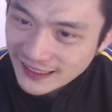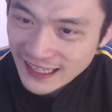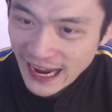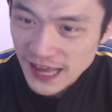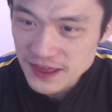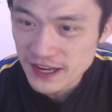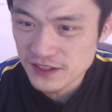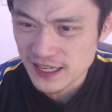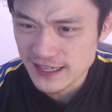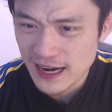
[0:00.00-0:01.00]
And then
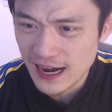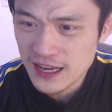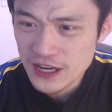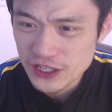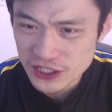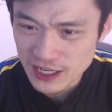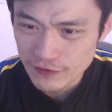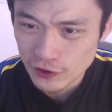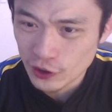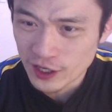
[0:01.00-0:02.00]
just have a
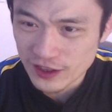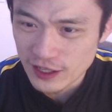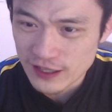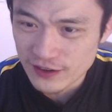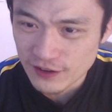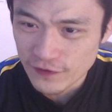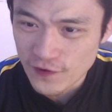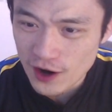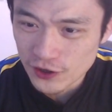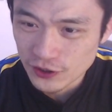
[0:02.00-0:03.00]
look at the
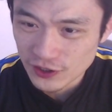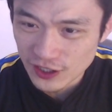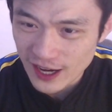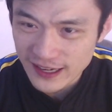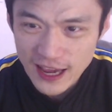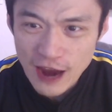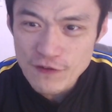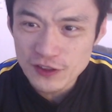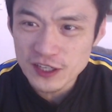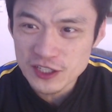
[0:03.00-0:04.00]
final, like
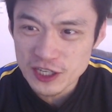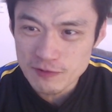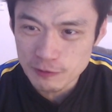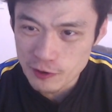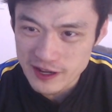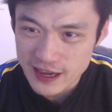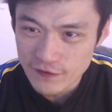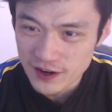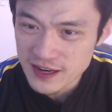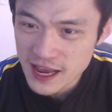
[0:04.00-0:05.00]
everything seems pretty
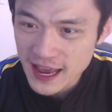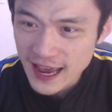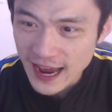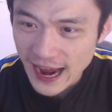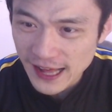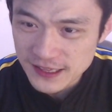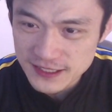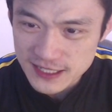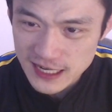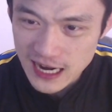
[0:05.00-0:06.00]
even.
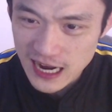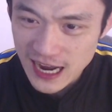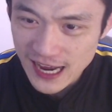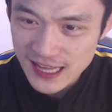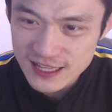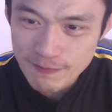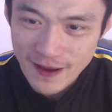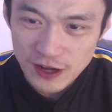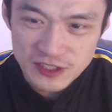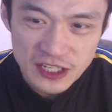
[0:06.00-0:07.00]
And
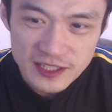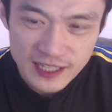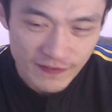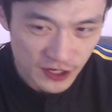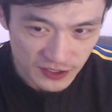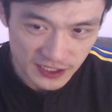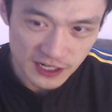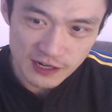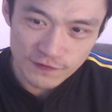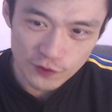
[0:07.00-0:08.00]
penalties, 7
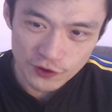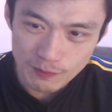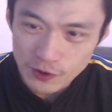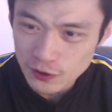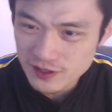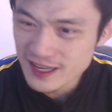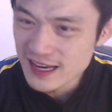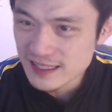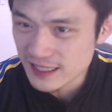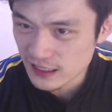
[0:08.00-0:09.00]
considered for the Blues,
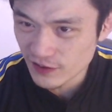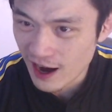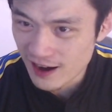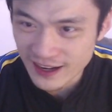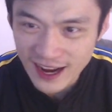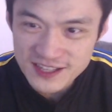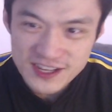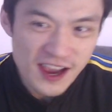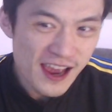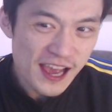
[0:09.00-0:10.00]
6 for the Hurricanes.
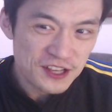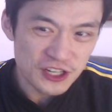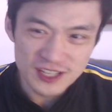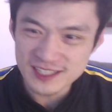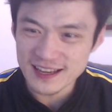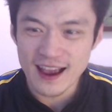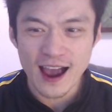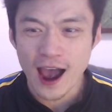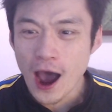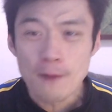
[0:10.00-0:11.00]
Just
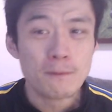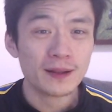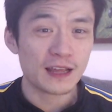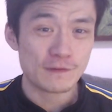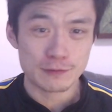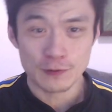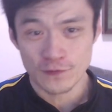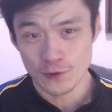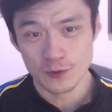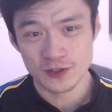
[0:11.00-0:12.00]
unbelievable
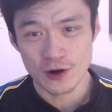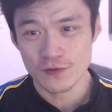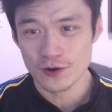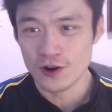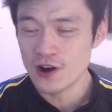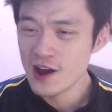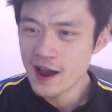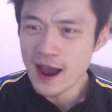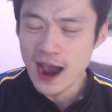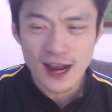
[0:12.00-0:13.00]
performance overall.
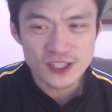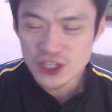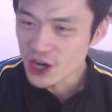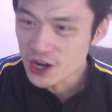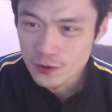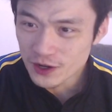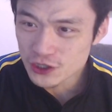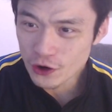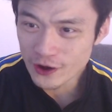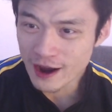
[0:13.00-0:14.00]
I genuinely
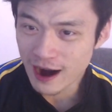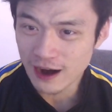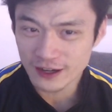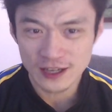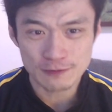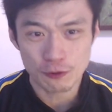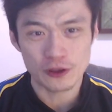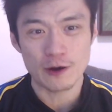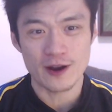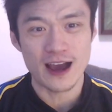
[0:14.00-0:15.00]
don't know how Hurricanes pulled that
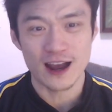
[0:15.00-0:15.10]
one out.